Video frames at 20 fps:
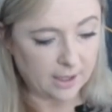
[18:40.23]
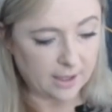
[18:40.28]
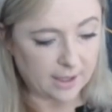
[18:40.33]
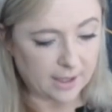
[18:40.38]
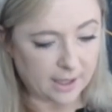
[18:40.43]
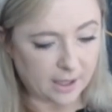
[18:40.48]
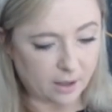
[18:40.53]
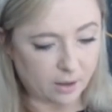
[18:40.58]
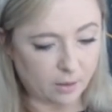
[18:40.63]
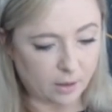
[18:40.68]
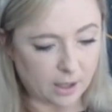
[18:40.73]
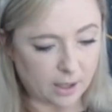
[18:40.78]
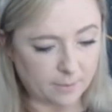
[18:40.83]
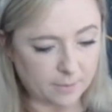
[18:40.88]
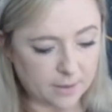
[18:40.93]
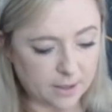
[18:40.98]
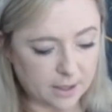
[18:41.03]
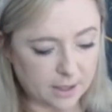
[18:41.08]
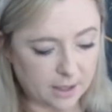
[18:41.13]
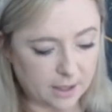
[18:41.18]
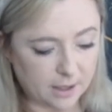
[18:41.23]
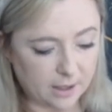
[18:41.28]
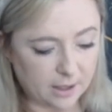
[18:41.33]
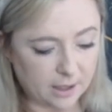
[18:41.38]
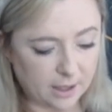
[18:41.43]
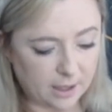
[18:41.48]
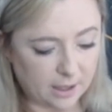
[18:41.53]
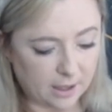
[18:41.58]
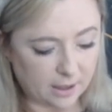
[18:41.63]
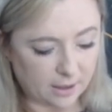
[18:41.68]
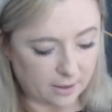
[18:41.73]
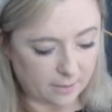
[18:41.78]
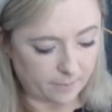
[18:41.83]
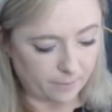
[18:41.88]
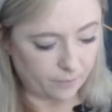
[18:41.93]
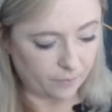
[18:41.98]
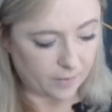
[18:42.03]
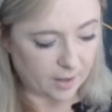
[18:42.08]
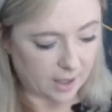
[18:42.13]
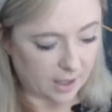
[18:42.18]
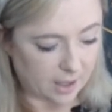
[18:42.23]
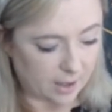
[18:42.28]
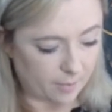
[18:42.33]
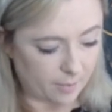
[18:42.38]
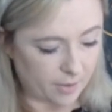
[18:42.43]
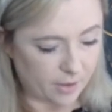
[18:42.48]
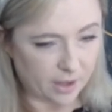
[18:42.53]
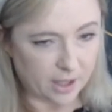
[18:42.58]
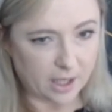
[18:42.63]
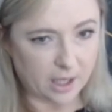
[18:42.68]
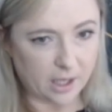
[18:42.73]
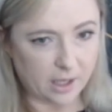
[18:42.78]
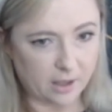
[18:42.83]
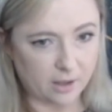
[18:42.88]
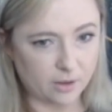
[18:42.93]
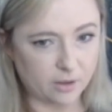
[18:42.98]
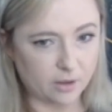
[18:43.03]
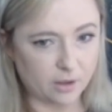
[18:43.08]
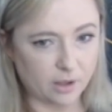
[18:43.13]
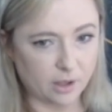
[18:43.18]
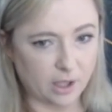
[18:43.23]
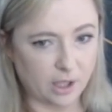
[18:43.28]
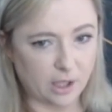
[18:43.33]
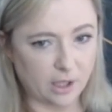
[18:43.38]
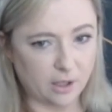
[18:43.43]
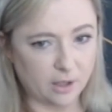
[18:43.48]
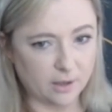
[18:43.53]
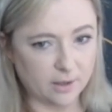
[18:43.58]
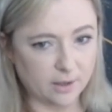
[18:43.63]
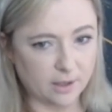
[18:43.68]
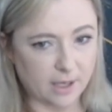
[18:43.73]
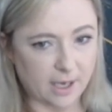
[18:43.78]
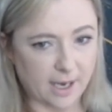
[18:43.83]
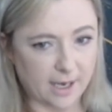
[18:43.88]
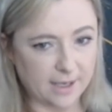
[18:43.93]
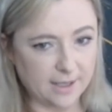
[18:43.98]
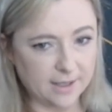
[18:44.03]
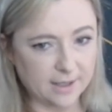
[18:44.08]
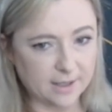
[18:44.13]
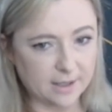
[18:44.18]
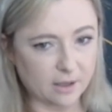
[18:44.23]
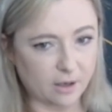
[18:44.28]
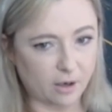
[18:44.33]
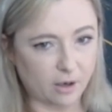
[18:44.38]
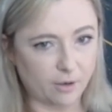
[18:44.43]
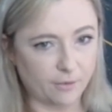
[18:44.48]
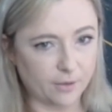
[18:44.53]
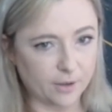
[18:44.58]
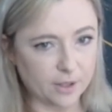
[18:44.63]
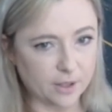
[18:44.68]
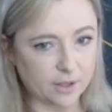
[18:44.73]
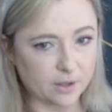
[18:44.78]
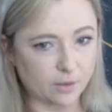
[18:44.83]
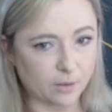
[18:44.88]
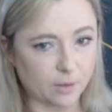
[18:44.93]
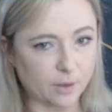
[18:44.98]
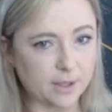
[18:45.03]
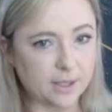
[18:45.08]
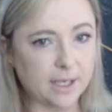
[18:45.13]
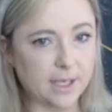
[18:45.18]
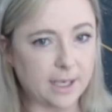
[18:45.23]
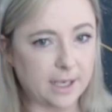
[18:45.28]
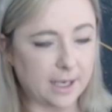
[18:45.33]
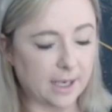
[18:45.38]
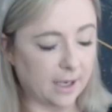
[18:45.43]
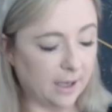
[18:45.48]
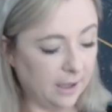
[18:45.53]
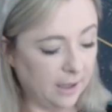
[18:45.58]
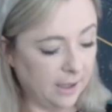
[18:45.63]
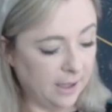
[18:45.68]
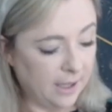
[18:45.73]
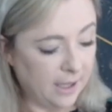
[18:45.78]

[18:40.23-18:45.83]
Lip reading: Now I'm seeing here the Ace of Swords here